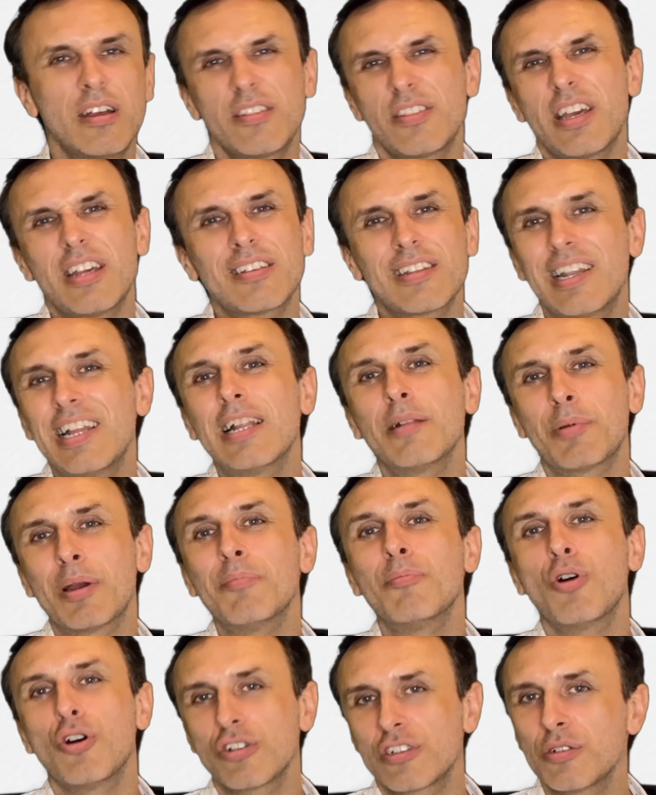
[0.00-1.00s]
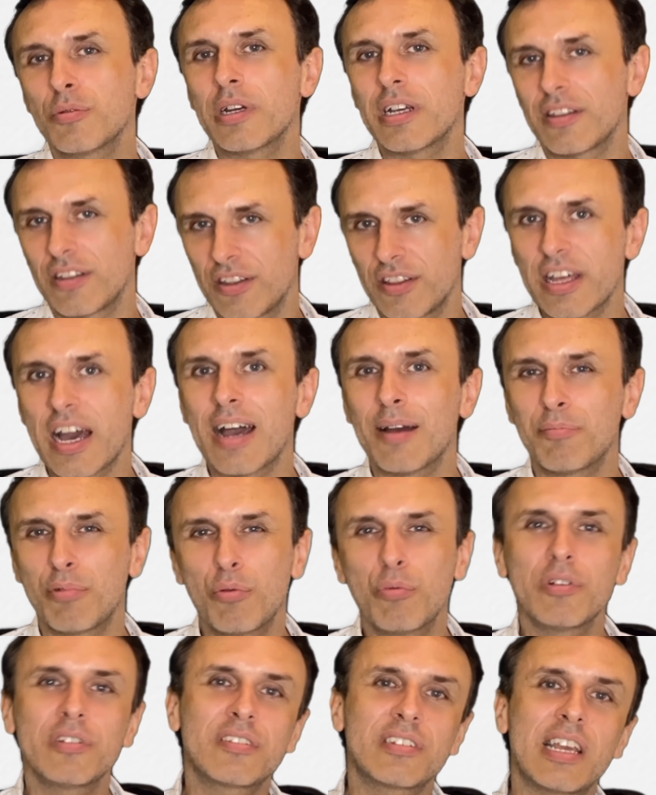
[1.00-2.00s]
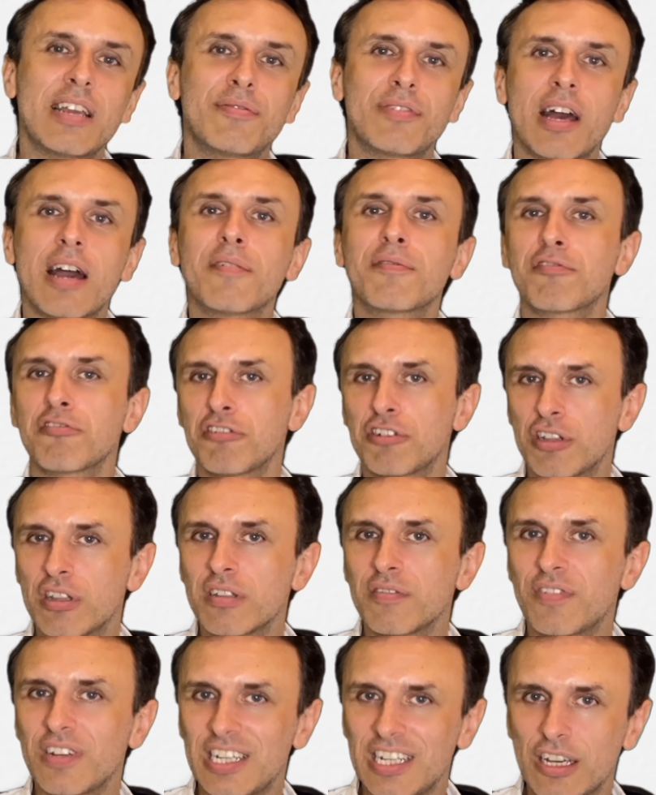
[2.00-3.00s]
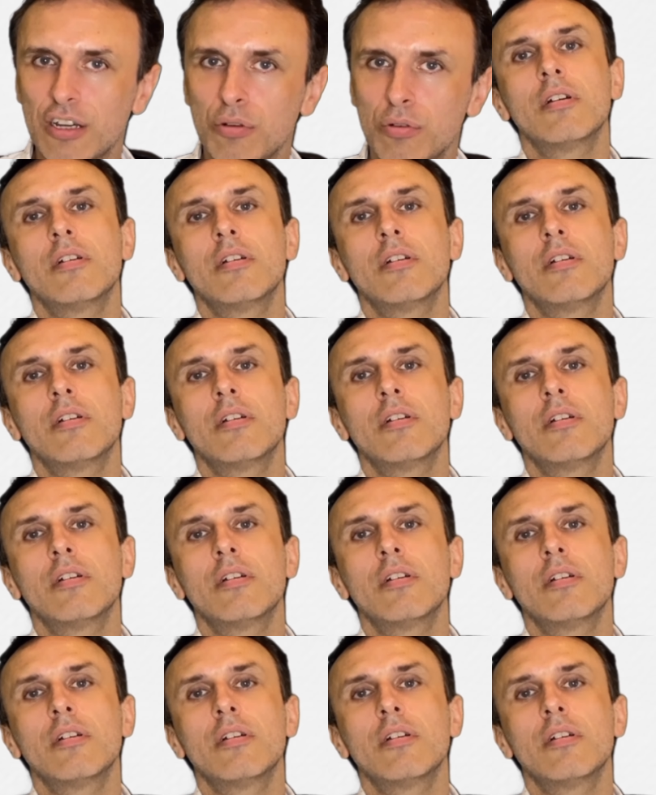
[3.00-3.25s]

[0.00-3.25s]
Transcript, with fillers: There's a little bit more to it than that, but we'll save that for another video.